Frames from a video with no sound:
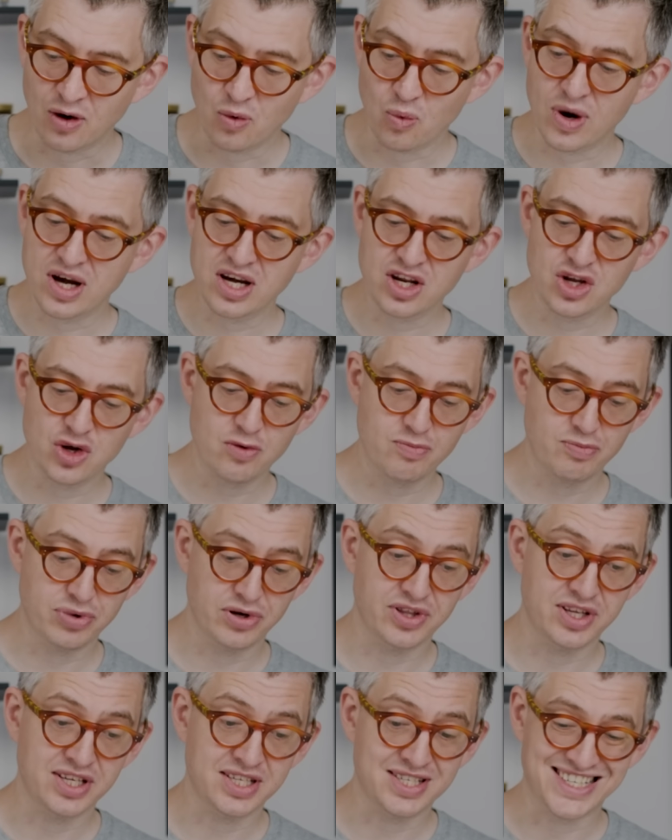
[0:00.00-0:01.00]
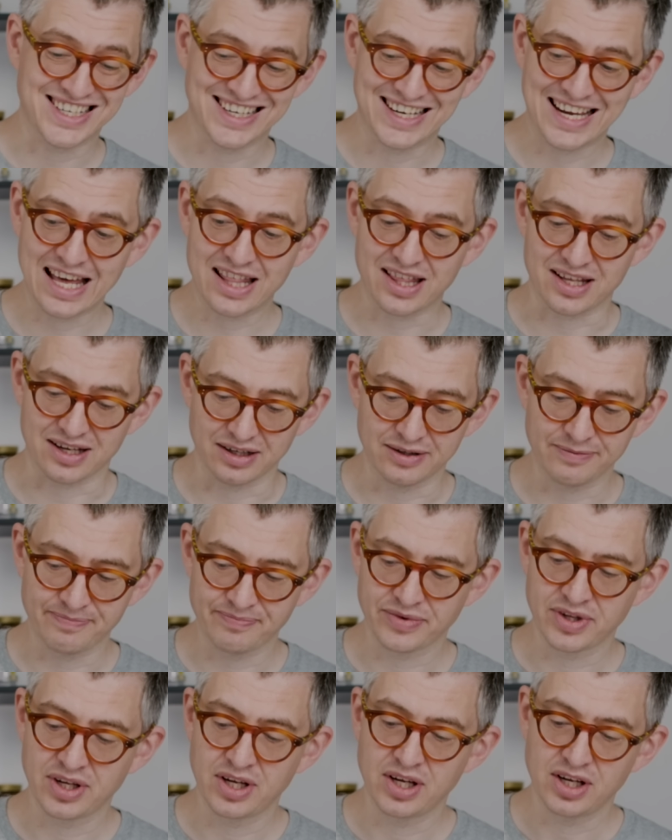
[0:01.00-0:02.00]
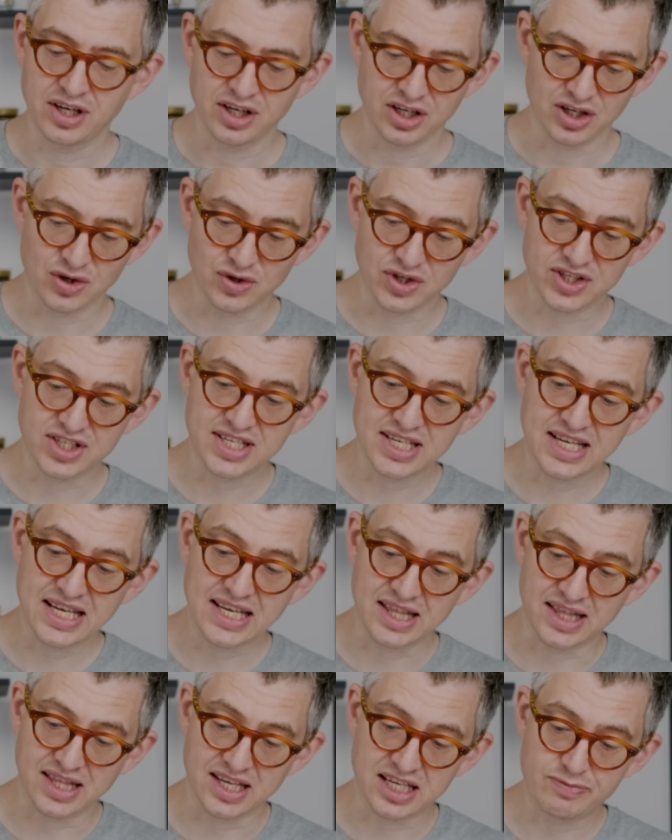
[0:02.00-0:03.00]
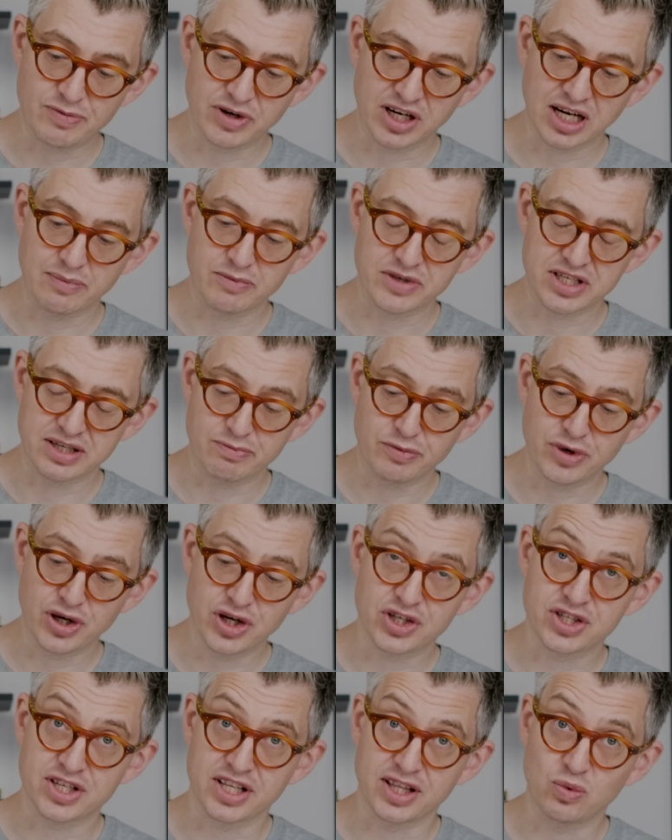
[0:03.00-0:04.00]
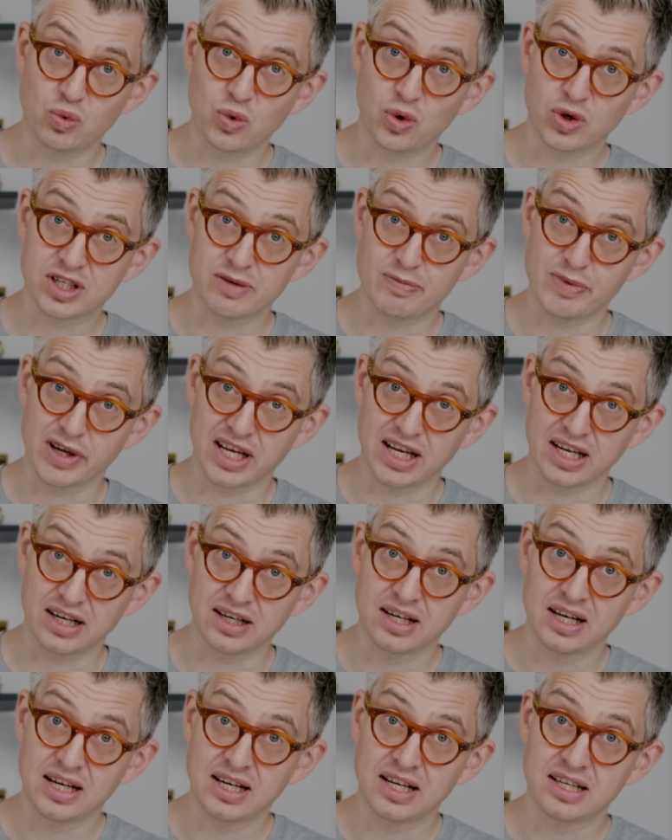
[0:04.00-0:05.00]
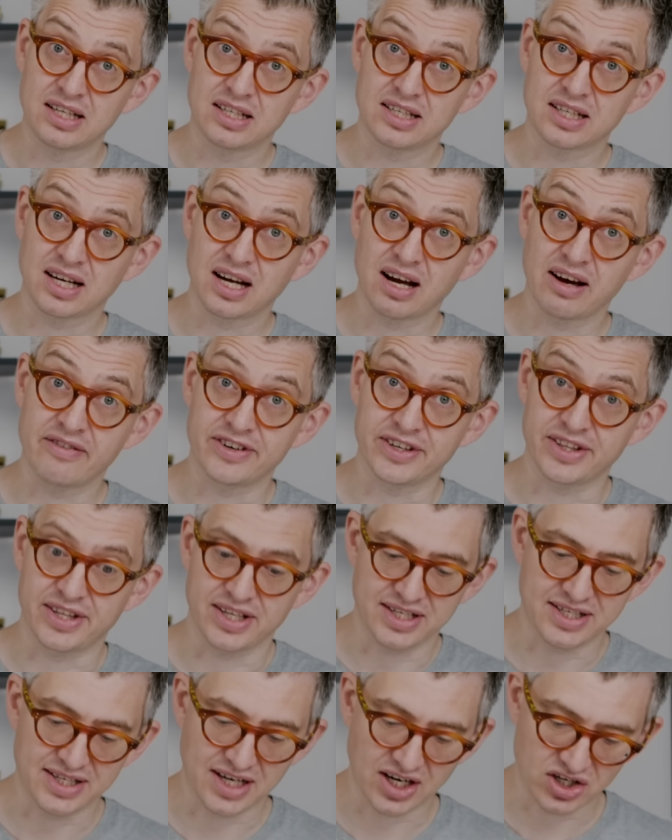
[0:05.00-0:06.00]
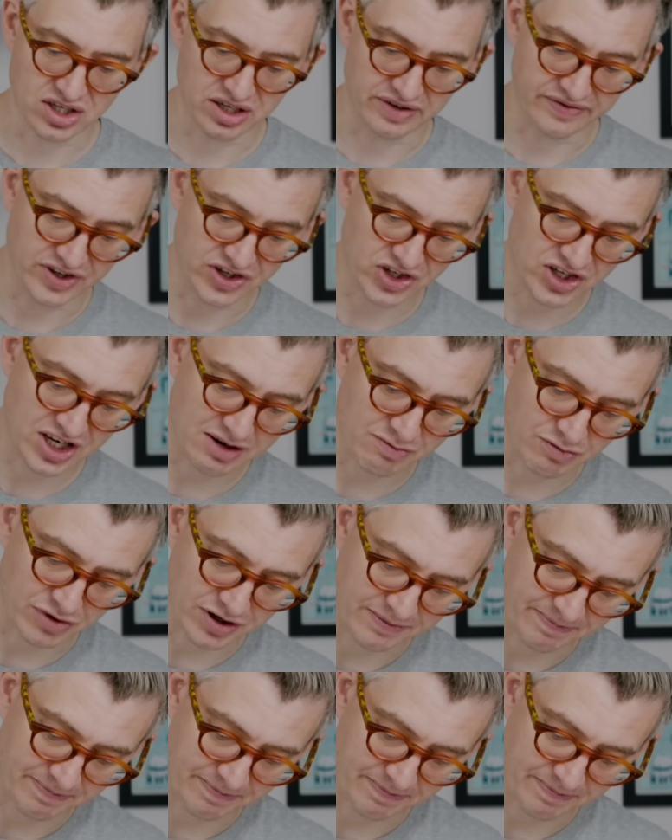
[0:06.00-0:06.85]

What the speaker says: when you put this together, you'll see this become submerged and the water begin to cover this section of the chamber.